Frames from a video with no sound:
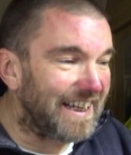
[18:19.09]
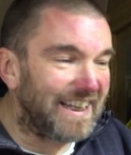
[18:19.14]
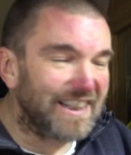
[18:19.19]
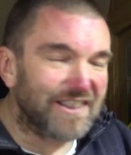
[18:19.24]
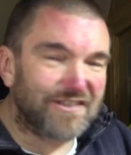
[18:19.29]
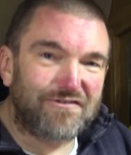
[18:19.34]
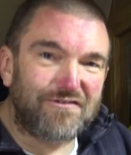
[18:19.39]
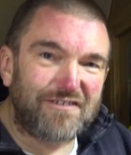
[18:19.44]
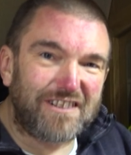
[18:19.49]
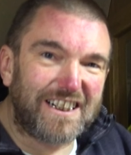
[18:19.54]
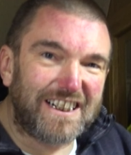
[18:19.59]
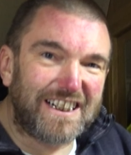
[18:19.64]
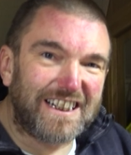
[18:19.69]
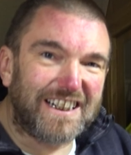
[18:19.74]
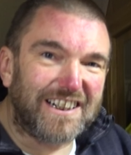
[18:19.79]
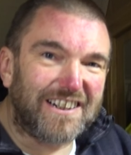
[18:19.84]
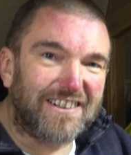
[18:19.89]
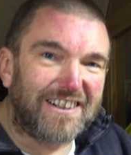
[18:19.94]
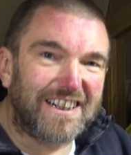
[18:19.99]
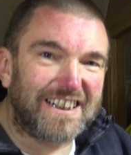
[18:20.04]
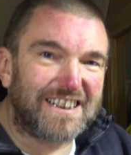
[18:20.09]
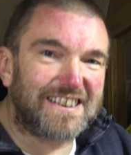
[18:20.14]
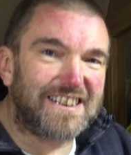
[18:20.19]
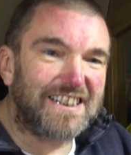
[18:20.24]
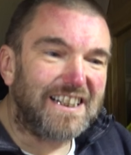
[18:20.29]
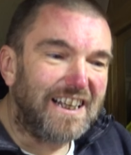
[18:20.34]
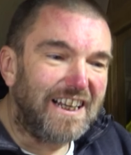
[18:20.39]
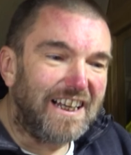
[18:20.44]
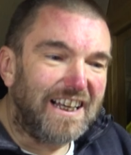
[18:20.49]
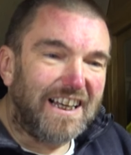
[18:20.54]
It is really nice
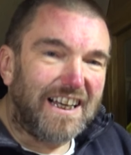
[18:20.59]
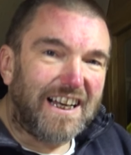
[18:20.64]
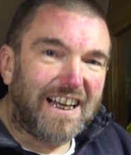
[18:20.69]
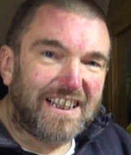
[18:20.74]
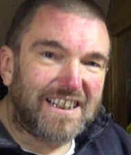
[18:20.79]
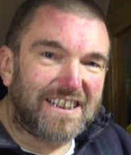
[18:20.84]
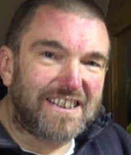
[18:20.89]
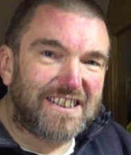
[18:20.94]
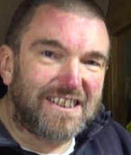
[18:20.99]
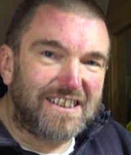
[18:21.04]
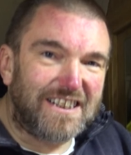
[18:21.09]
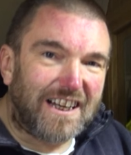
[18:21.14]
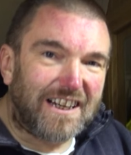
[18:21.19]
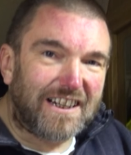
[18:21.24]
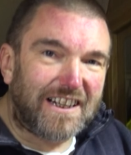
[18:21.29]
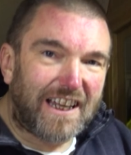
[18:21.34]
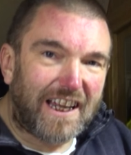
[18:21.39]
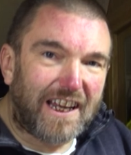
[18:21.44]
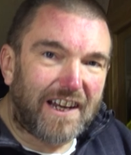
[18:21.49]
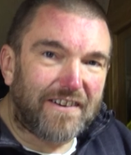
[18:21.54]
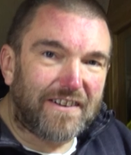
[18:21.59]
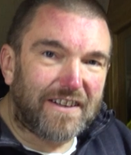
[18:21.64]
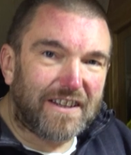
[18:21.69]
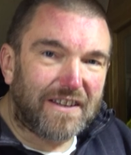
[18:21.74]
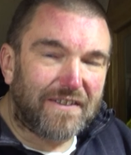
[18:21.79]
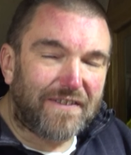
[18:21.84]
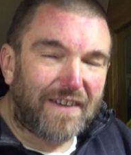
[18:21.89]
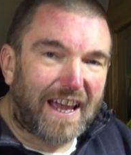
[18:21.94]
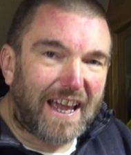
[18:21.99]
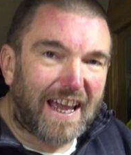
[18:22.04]
and snug here in
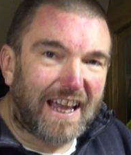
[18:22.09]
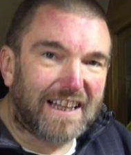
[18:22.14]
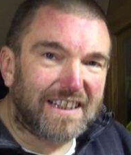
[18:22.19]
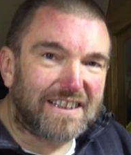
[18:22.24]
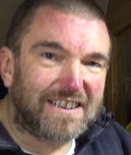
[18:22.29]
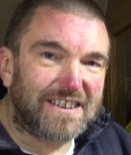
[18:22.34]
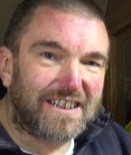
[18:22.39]
the van.